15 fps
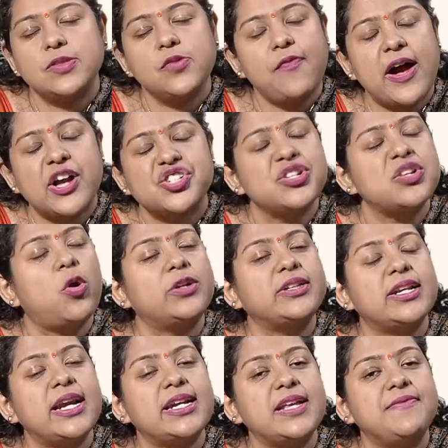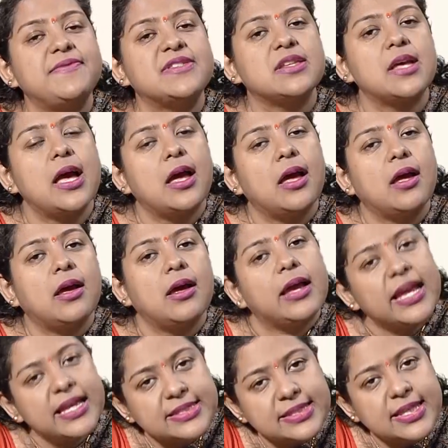So functional alternatives
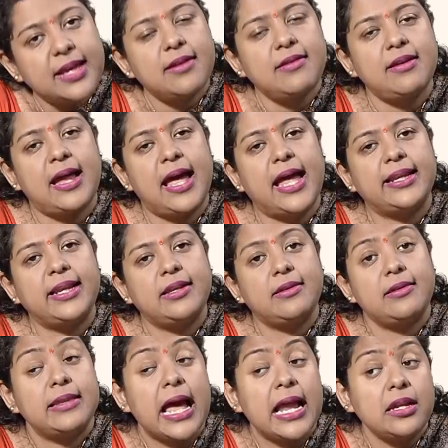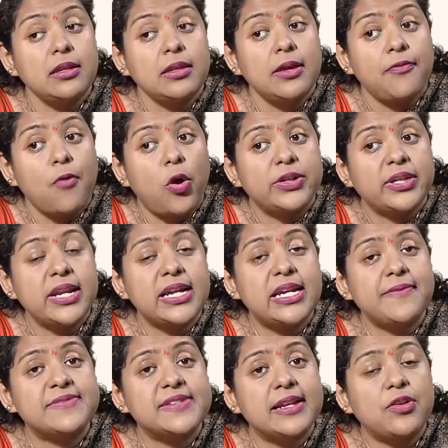is there, and that the
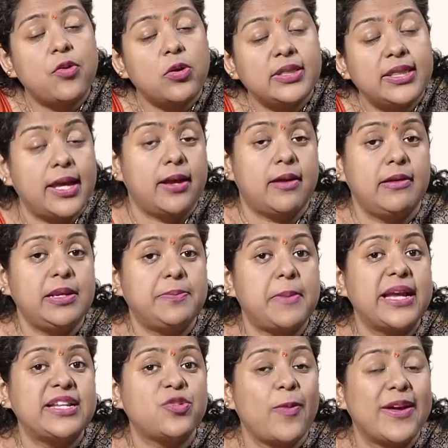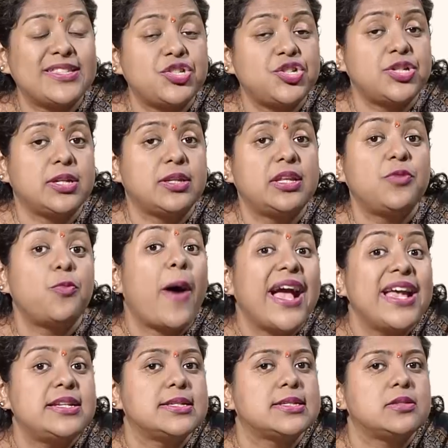alternatives are not there, it might question that why
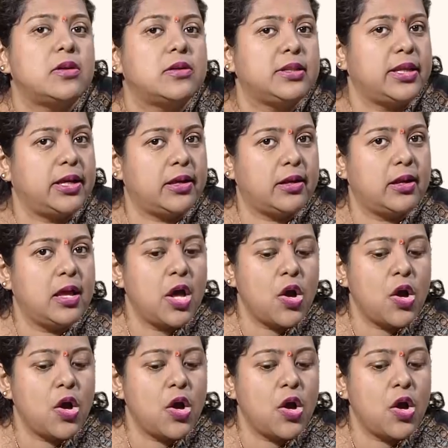it is not there.